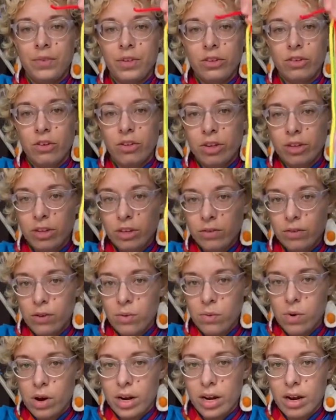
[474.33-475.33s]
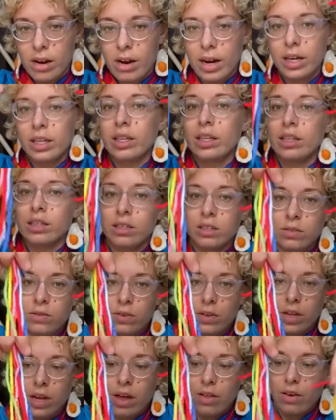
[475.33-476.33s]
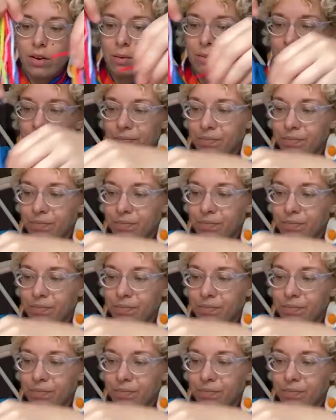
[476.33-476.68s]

So this is for one earring, and then this is for the other.